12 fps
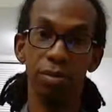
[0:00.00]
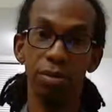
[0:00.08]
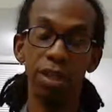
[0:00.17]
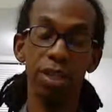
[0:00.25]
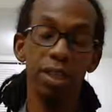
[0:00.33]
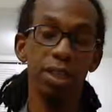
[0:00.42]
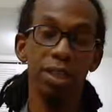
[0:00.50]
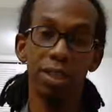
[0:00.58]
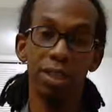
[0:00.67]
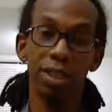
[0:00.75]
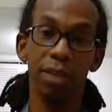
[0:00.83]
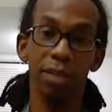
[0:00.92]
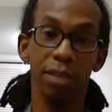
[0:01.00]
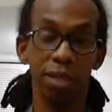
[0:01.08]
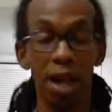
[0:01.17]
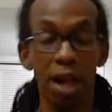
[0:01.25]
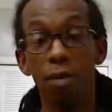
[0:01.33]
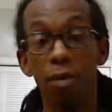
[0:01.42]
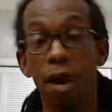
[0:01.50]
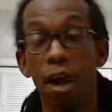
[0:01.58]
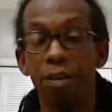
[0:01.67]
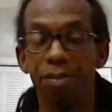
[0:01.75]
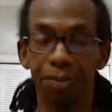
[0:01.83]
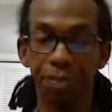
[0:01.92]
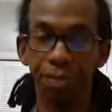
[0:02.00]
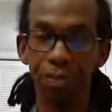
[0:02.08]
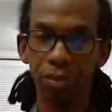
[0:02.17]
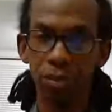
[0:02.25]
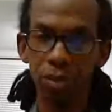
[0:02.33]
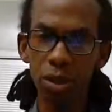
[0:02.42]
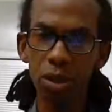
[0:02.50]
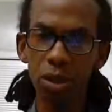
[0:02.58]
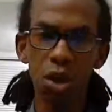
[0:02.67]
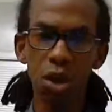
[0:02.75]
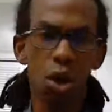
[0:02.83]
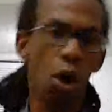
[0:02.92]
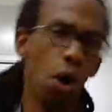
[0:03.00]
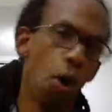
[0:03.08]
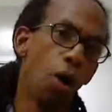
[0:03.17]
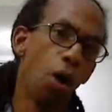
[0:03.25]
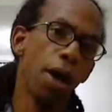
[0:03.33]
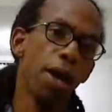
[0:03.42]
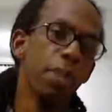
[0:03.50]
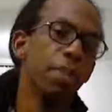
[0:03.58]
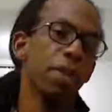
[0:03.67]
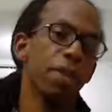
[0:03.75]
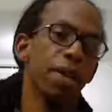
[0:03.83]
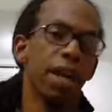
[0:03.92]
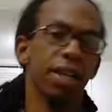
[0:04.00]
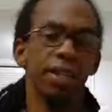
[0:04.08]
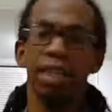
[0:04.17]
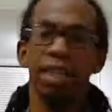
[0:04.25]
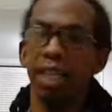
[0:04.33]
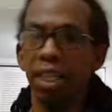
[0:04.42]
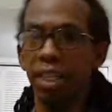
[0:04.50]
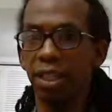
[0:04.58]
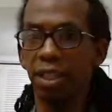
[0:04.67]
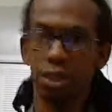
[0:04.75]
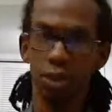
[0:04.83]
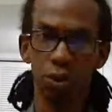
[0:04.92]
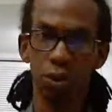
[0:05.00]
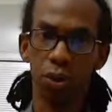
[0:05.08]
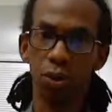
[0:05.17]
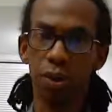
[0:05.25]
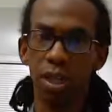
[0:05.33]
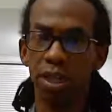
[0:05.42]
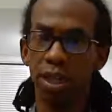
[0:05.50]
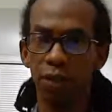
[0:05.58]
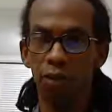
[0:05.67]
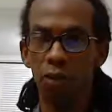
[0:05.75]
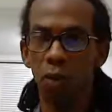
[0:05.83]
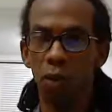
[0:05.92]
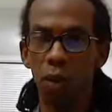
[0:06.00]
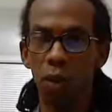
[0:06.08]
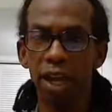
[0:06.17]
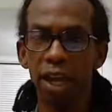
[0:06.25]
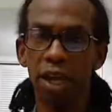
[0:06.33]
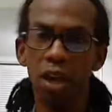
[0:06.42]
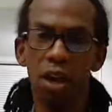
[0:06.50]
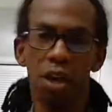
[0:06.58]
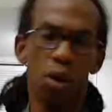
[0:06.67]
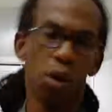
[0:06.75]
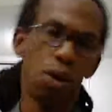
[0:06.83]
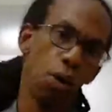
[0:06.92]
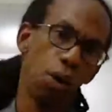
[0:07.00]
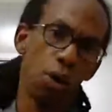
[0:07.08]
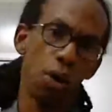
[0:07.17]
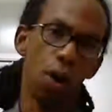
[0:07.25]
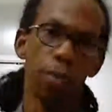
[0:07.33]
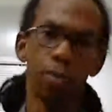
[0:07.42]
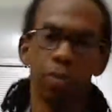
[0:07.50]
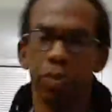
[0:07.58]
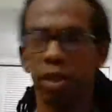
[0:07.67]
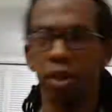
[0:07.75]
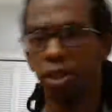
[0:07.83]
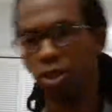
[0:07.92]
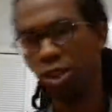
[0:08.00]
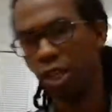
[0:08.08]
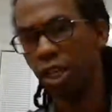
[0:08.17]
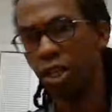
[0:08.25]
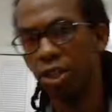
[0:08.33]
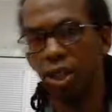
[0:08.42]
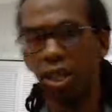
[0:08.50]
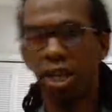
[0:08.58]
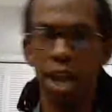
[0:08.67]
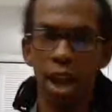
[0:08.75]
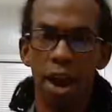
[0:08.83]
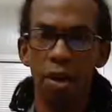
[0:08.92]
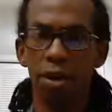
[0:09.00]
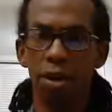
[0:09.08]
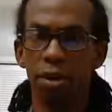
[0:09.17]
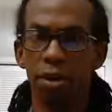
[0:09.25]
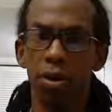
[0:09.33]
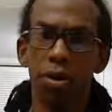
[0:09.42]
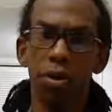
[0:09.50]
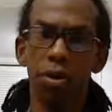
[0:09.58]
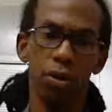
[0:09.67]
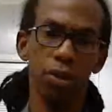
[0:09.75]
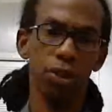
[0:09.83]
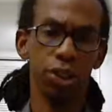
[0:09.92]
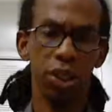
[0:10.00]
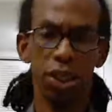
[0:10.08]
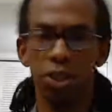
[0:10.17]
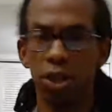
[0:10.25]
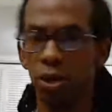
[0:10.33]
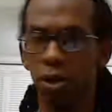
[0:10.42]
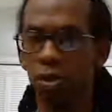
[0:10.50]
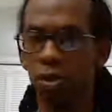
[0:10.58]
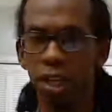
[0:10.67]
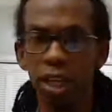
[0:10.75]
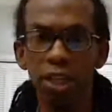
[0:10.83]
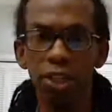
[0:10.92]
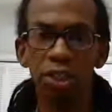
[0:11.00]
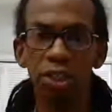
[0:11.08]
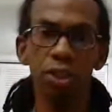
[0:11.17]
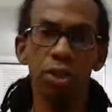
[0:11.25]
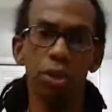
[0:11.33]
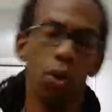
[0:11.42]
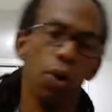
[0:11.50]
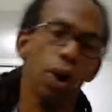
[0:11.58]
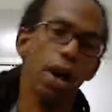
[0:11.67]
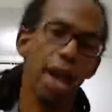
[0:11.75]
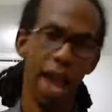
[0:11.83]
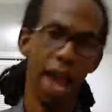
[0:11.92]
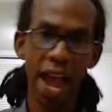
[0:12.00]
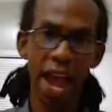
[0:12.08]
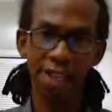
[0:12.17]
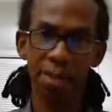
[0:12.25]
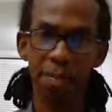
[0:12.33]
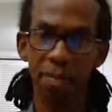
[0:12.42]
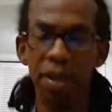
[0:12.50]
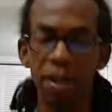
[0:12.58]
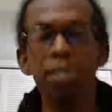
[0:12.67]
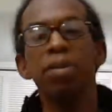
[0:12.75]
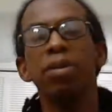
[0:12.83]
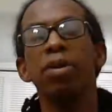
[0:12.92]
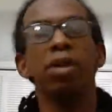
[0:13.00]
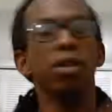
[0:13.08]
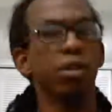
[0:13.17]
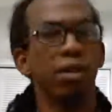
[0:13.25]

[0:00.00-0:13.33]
read it and see if it sound right, or maybe have to end the story a different way, or change a character, or change a location, or add some people.